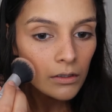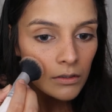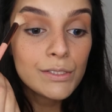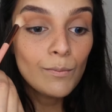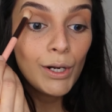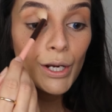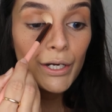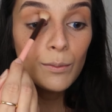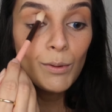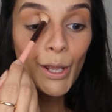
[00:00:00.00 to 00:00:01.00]
It is
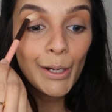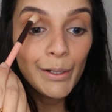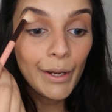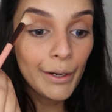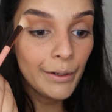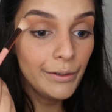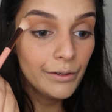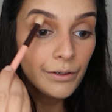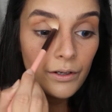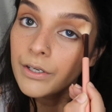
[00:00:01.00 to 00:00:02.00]
bloody blended.
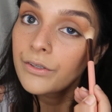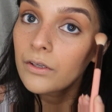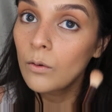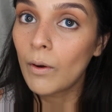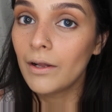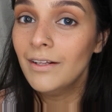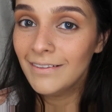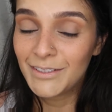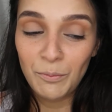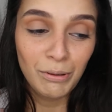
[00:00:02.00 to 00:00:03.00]
Sorry, it took a
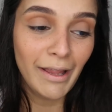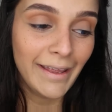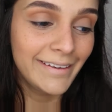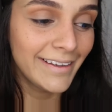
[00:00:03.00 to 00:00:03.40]
while to blend.